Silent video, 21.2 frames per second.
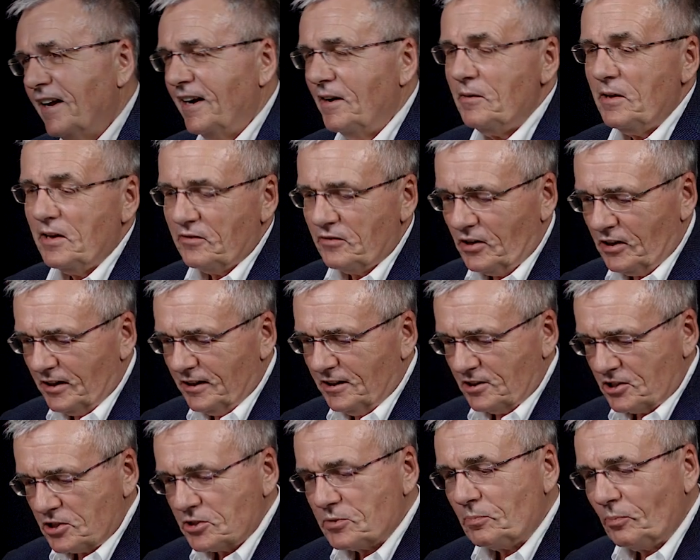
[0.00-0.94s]
Let me give you a
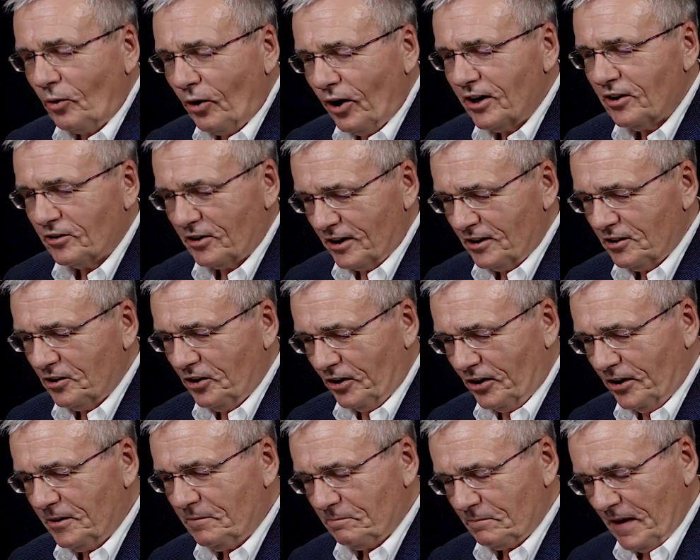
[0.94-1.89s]
little spoiler
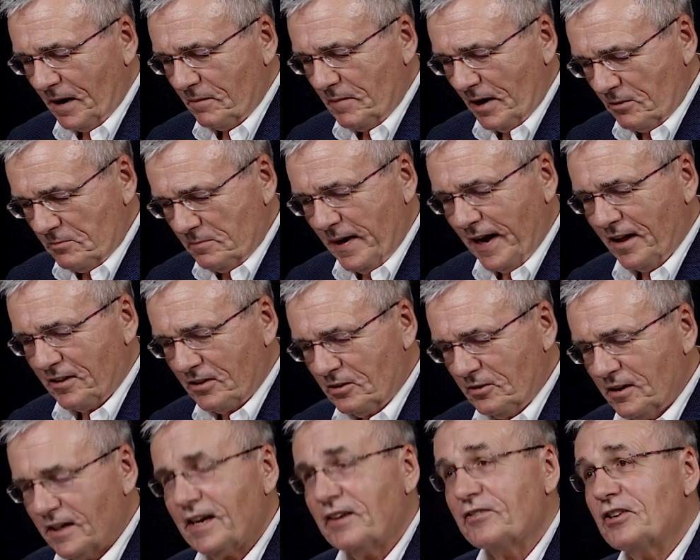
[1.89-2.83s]
alert about
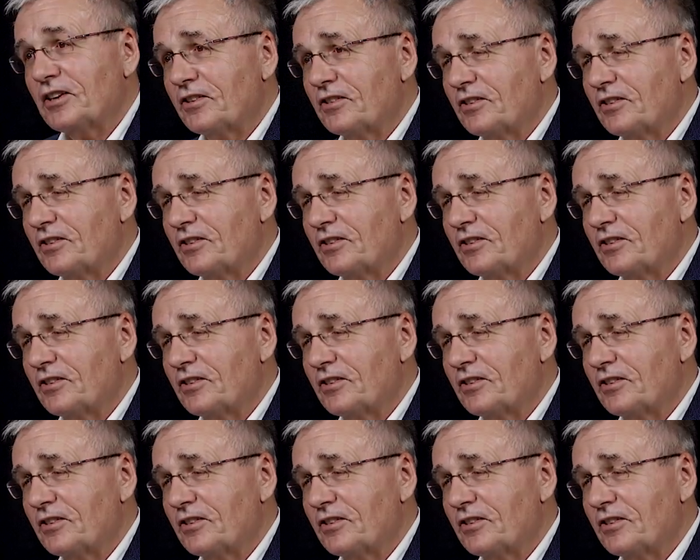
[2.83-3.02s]
Matthew 11